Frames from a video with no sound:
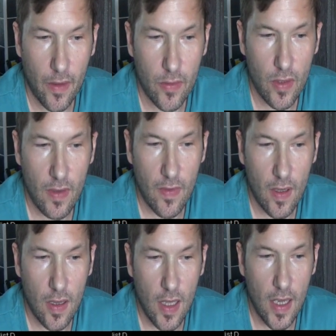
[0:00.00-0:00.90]
So if you
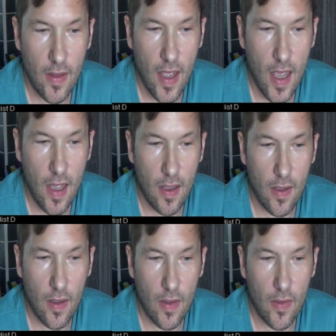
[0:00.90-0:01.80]
click that,
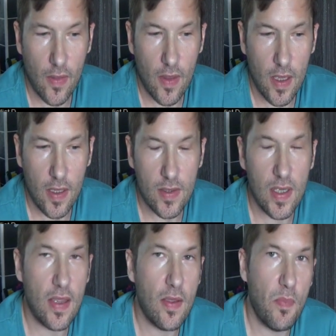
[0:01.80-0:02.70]
you can
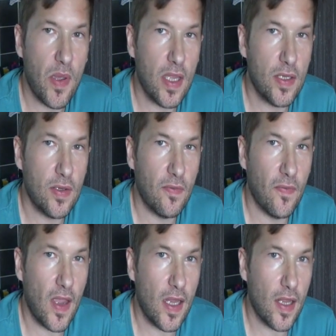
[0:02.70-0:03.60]
see the pitch
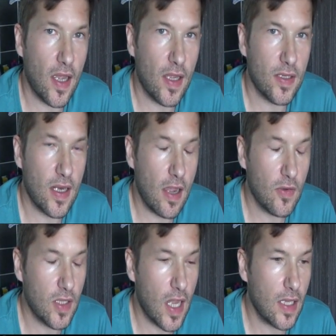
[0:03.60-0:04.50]
fader has now
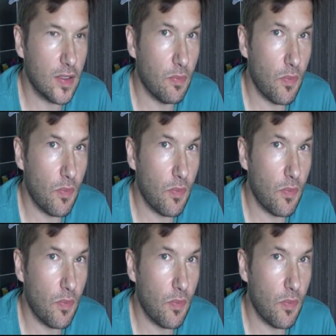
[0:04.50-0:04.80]
started